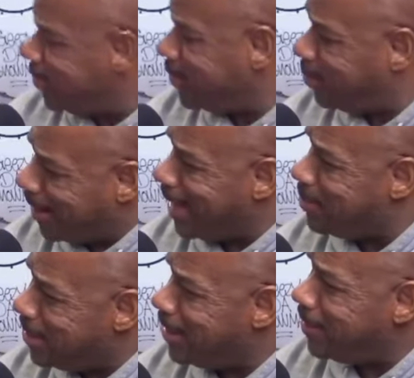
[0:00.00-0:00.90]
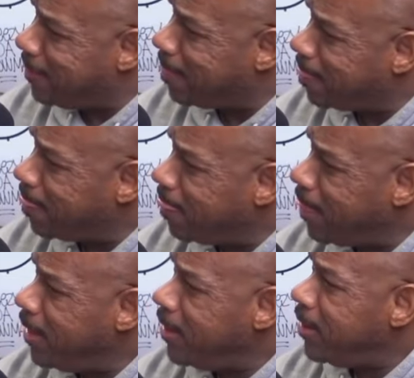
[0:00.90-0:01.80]
to blame me.
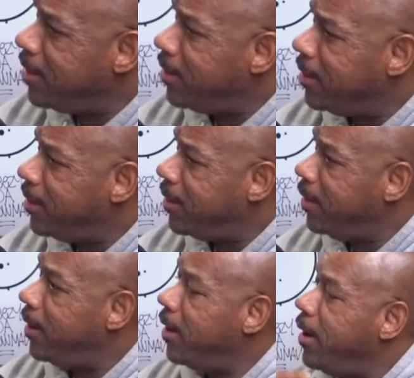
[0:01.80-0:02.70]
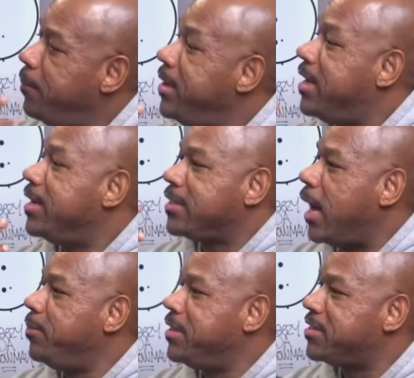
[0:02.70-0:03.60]
For what? Because I'm just